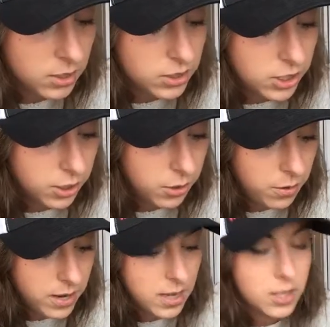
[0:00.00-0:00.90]
2,
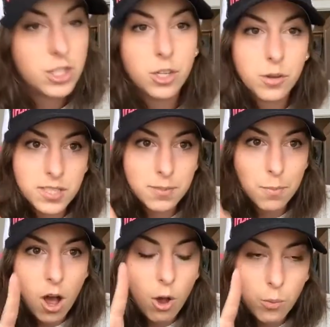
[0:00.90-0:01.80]
do a
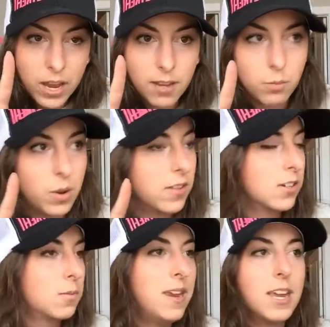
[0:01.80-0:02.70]
small win, whether
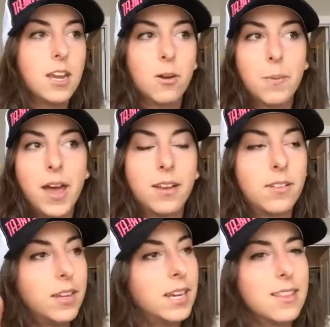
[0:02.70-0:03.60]
it's making your bed,
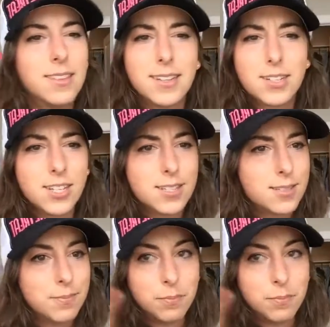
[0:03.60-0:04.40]
cleaning the dishes,